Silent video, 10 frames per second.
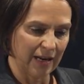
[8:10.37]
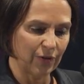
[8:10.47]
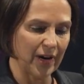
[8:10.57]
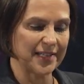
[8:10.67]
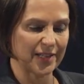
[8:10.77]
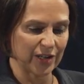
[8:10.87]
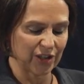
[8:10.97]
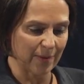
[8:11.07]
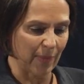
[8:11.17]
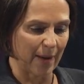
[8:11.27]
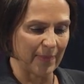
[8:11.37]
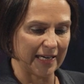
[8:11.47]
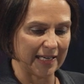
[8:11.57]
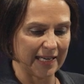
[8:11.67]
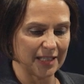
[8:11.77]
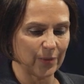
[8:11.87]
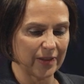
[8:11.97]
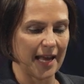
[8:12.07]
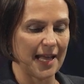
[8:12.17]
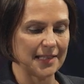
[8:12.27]
Research that might mean kids with
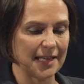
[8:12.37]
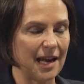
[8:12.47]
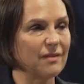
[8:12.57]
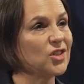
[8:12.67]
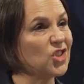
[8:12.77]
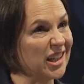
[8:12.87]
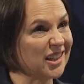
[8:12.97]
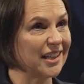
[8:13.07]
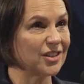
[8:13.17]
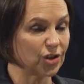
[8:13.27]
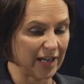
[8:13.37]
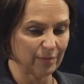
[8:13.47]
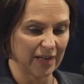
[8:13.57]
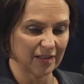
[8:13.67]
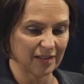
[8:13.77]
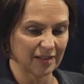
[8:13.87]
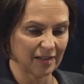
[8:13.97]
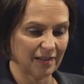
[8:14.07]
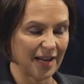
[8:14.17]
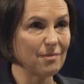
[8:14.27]
cancer have gentler treatments
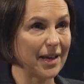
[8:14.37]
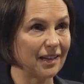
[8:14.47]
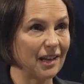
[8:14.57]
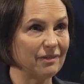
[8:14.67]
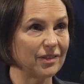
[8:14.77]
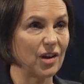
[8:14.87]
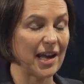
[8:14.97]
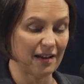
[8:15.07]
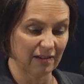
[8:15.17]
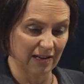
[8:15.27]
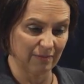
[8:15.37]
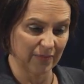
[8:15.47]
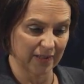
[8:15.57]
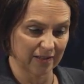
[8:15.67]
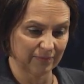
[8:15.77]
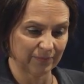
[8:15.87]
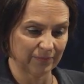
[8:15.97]
and better lifelong outcomes.